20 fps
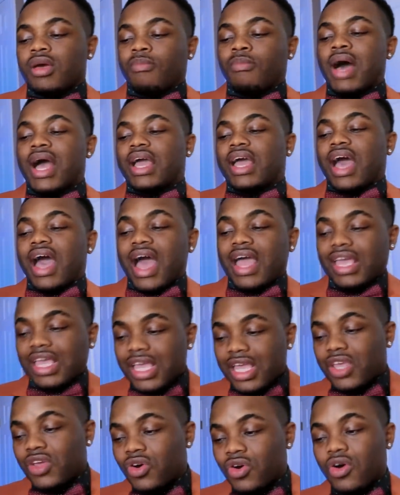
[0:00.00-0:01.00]
My guy
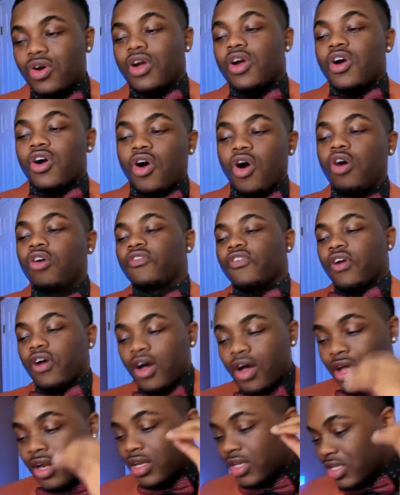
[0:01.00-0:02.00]
Eor over
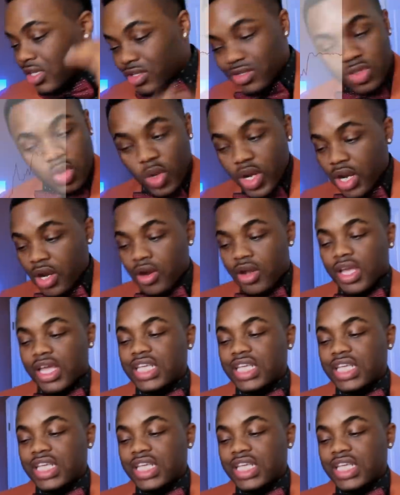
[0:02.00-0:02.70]
on Twitter,